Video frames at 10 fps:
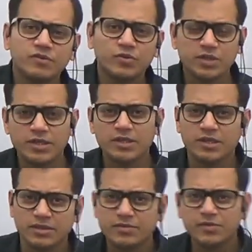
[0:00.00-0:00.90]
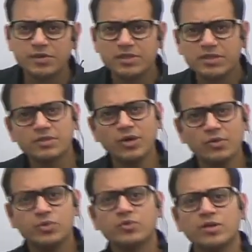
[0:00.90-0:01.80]
the ocean currents, we will now
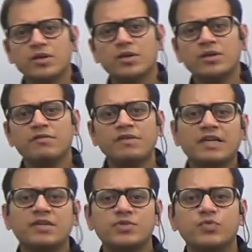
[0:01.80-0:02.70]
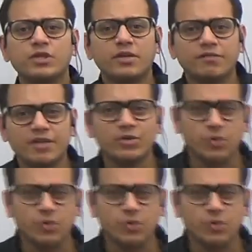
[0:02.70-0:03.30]
do factors which affect the